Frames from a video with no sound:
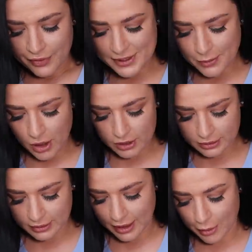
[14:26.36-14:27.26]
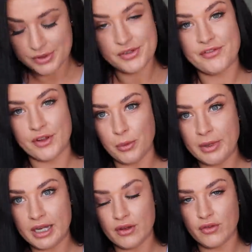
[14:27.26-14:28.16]
this one I was
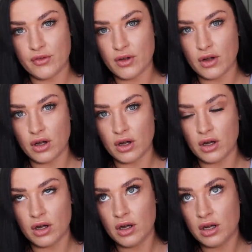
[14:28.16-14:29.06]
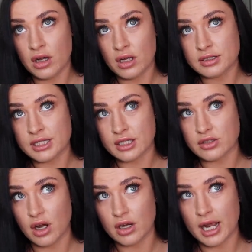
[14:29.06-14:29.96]
filming for
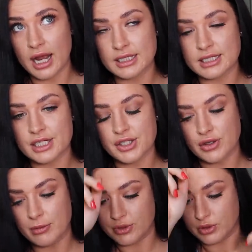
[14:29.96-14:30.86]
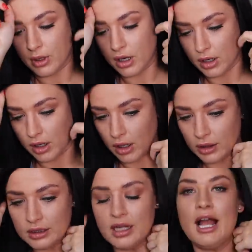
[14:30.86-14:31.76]
TikTok and Instagram to do a
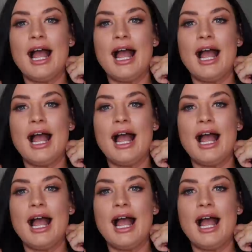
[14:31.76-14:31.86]
haul,